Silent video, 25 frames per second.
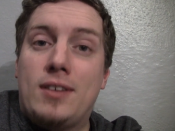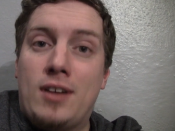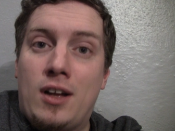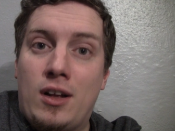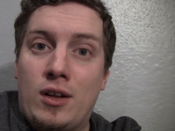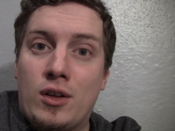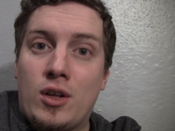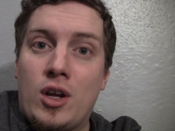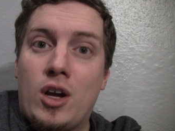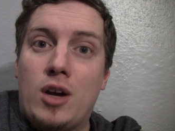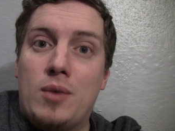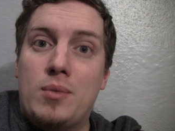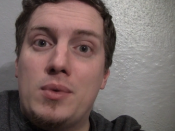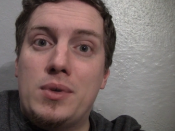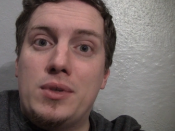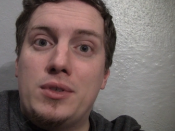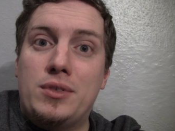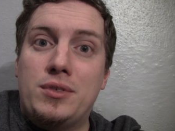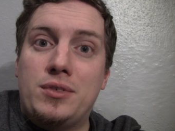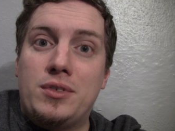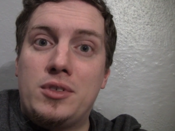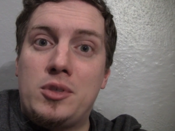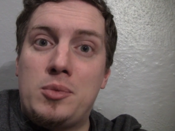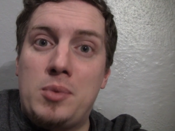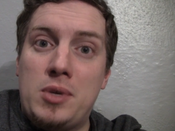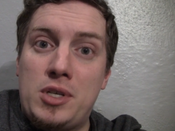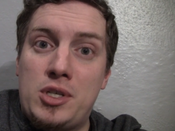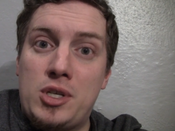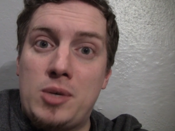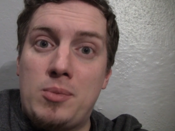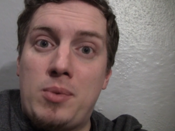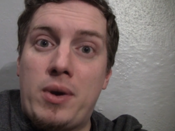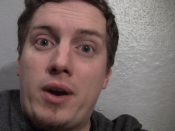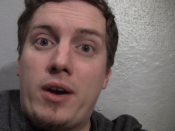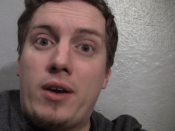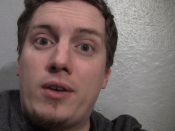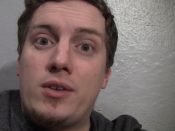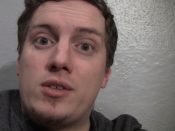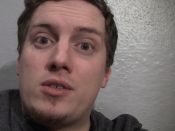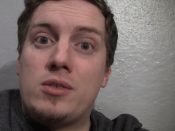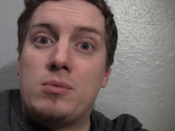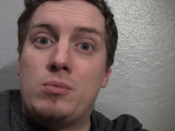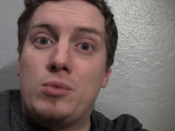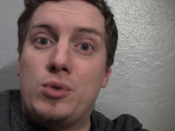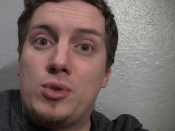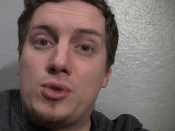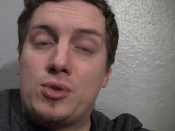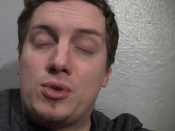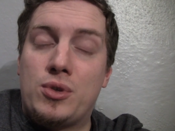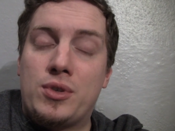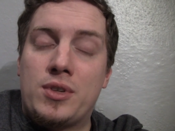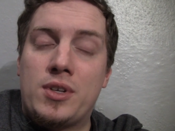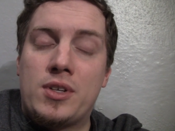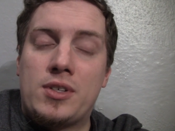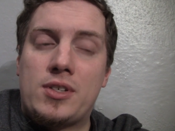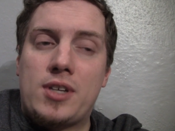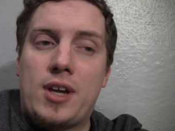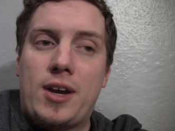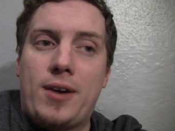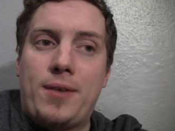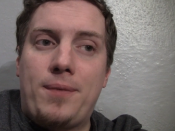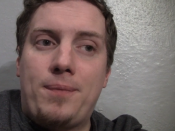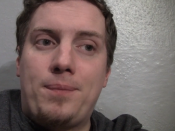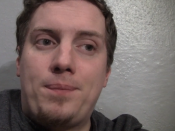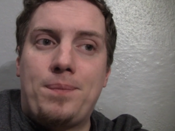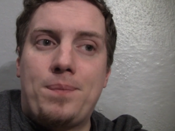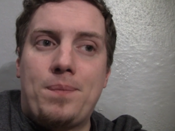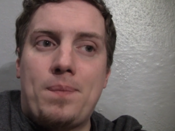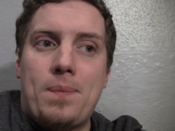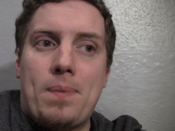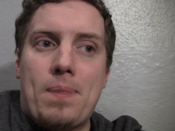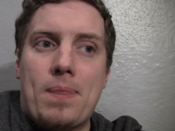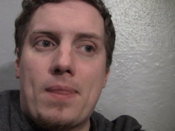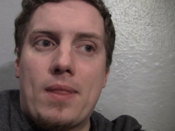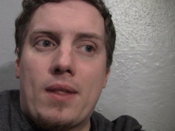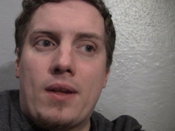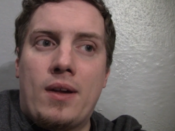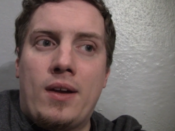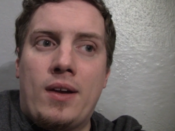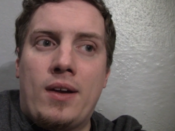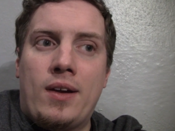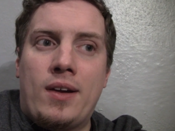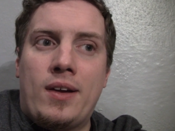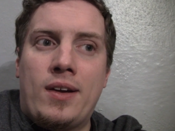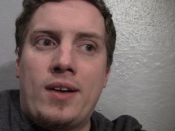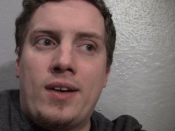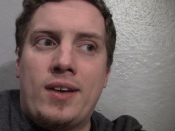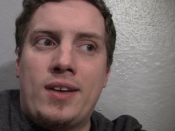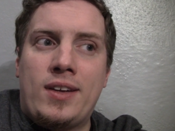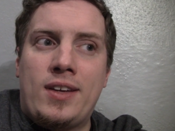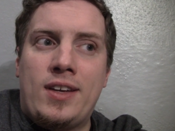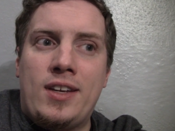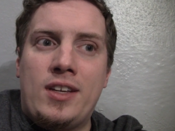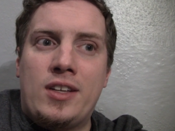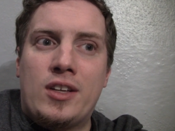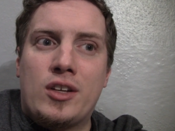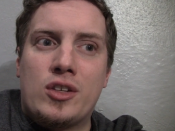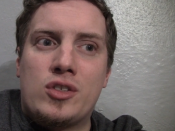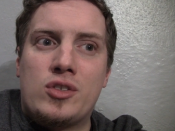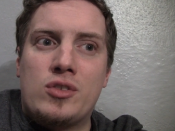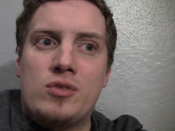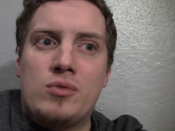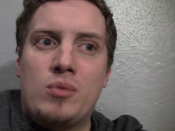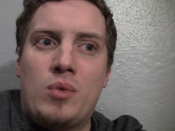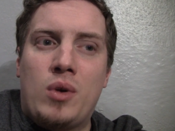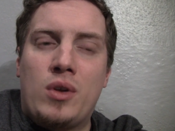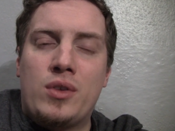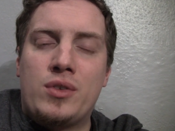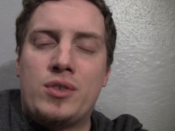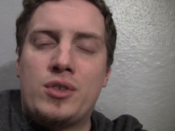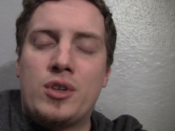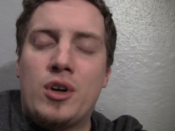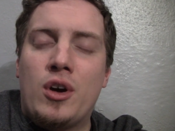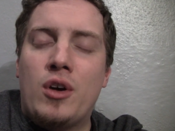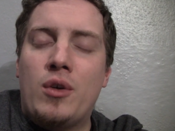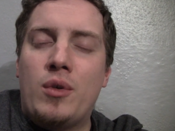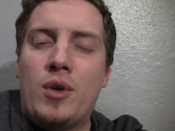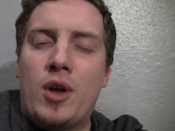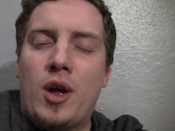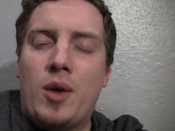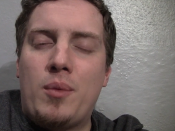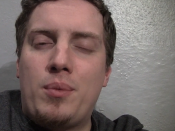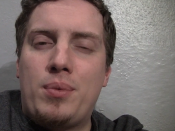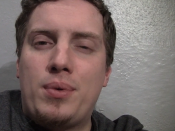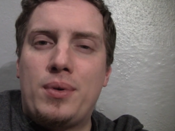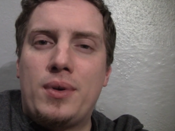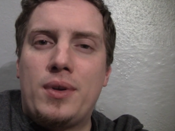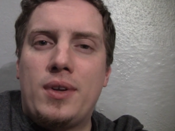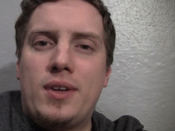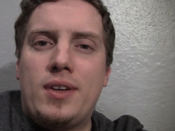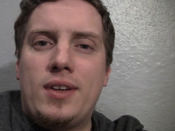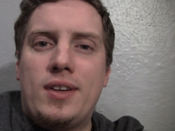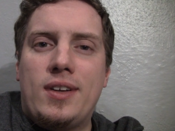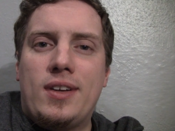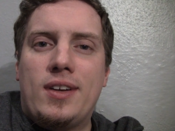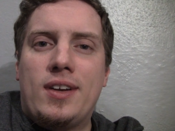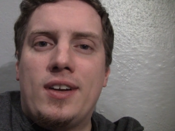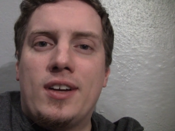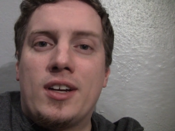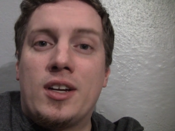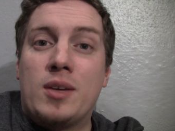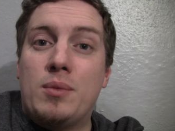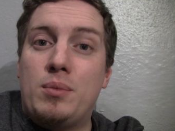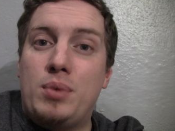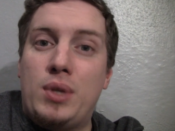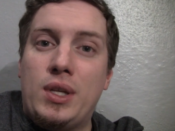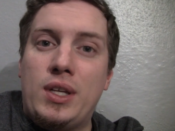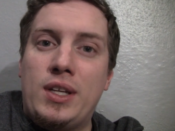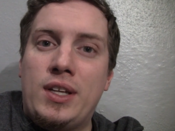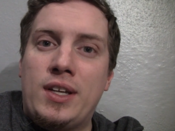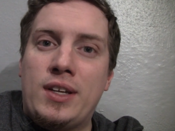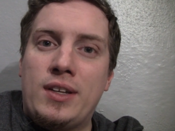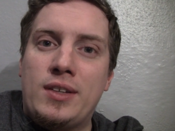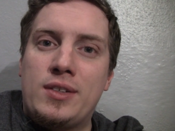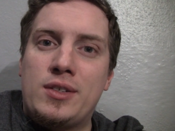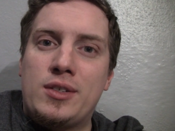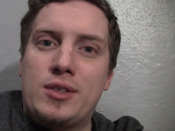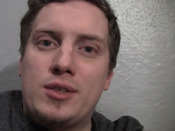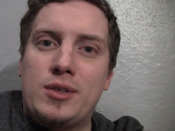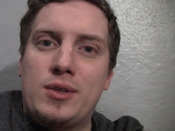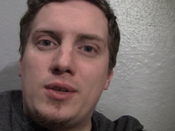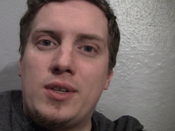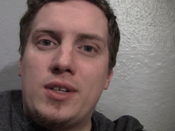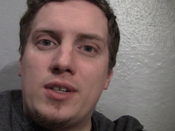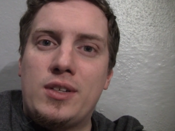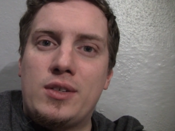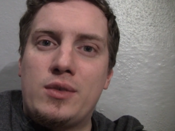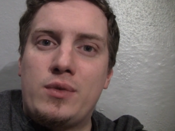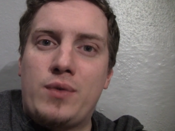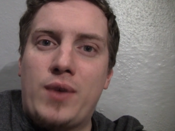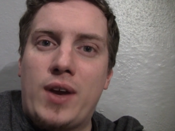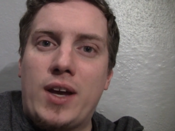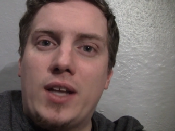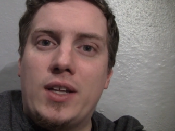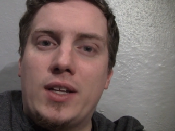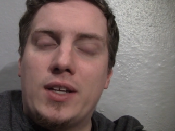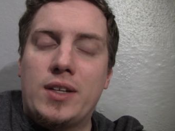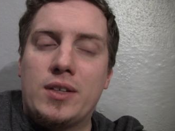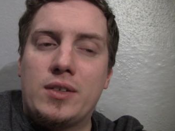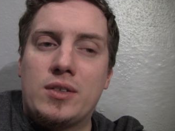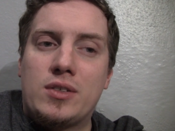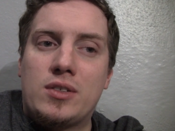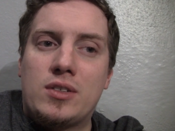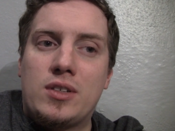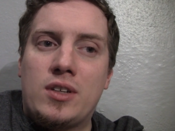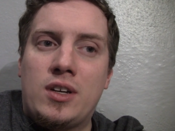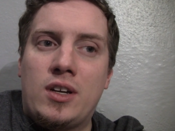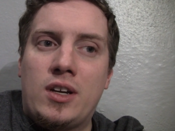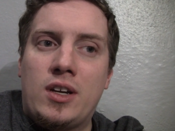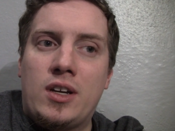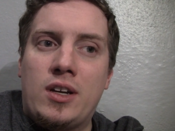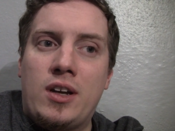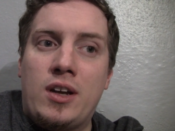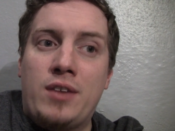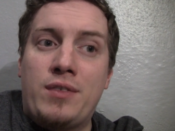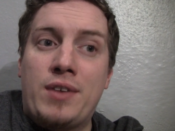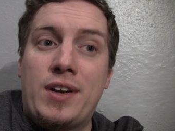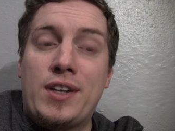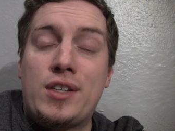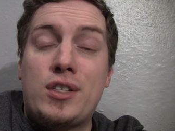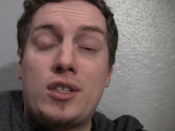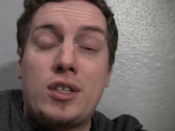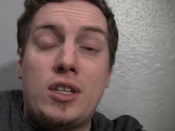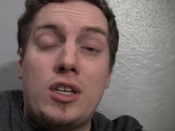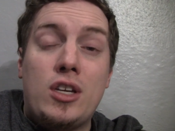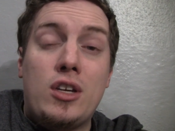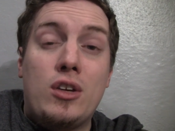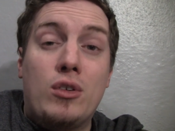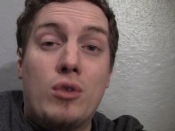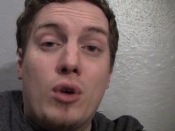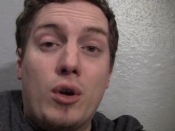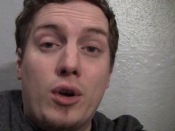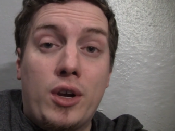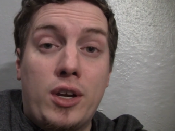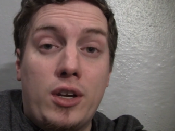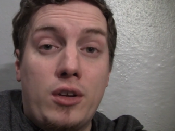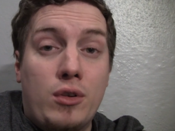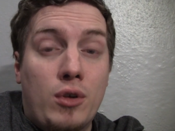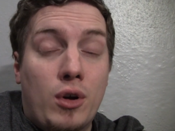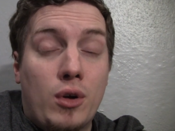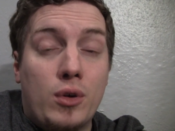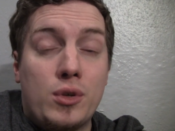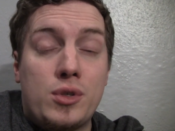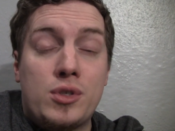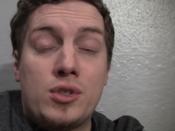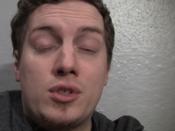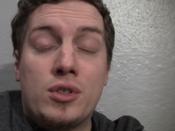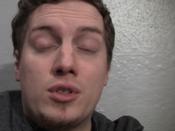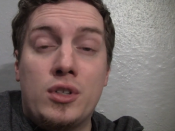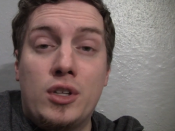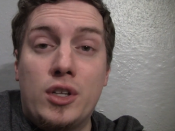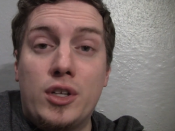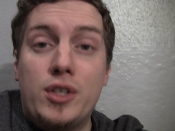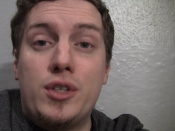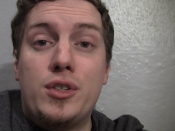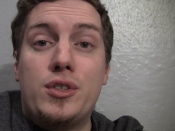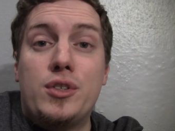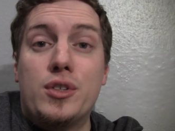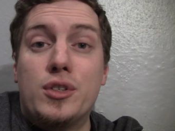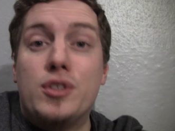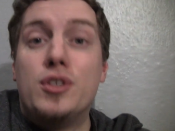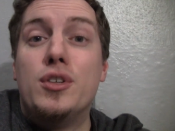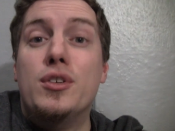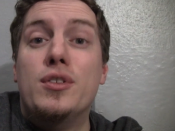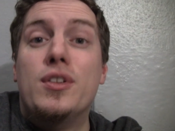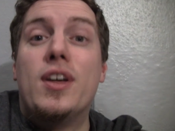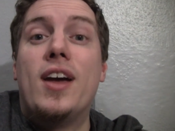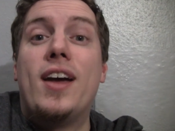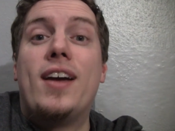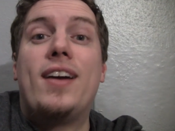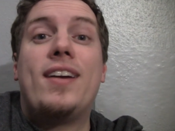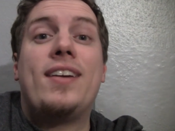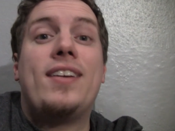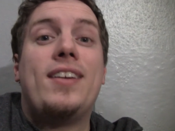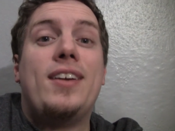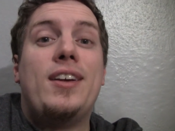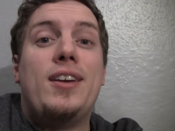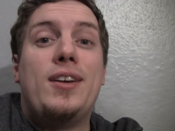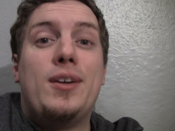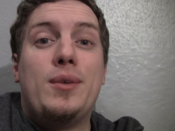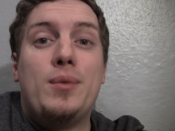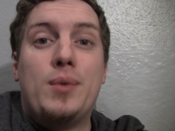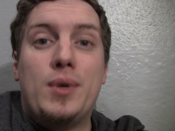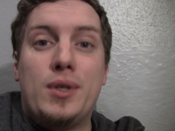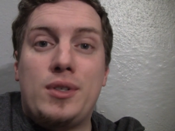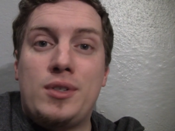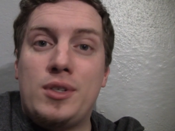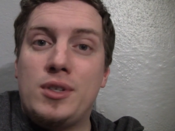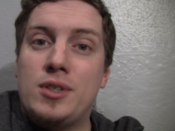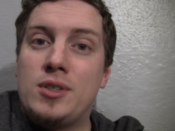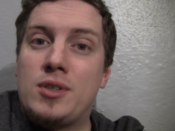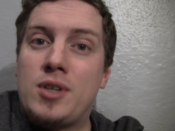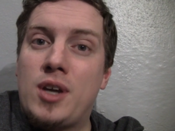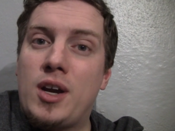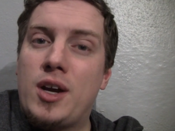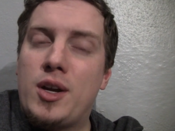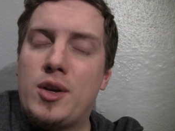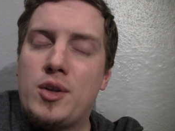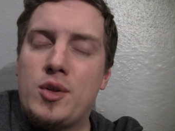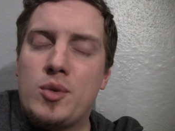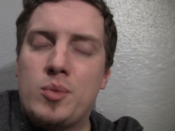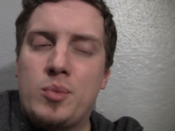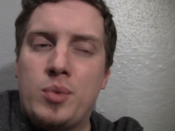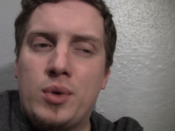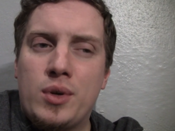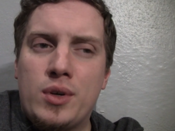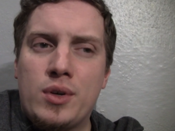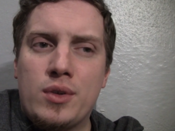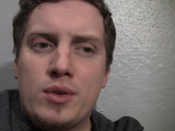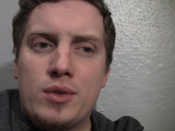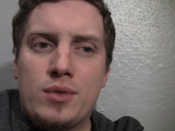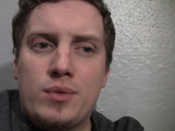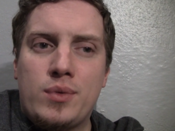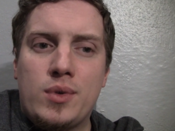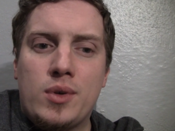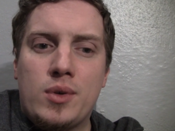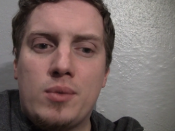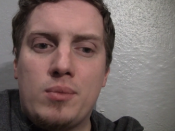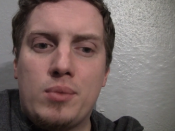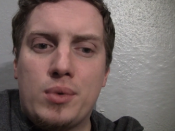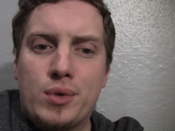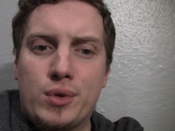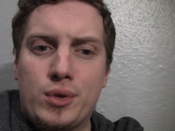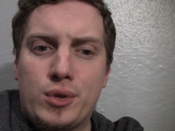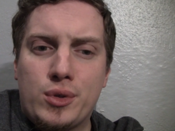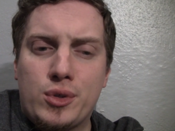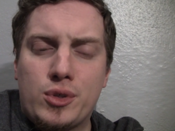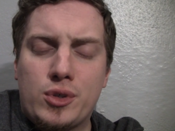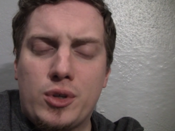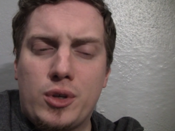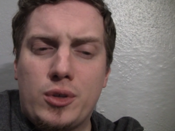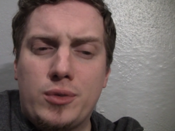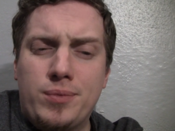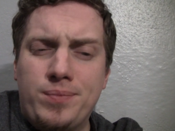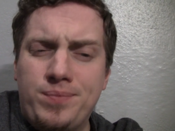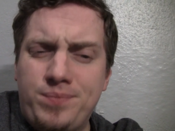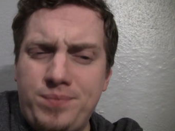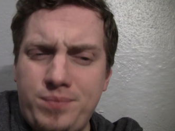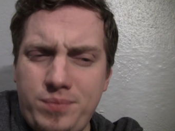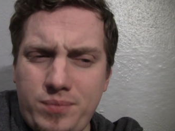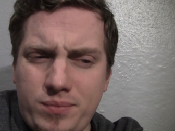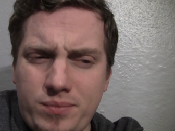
I'll come and speak to your parents and we'll sort this out. Uh, he doesn't want to own up uh, completely to his failings. Uh, eventually, he grow he grows to learn to do that, which is kind of the point of the film. But also,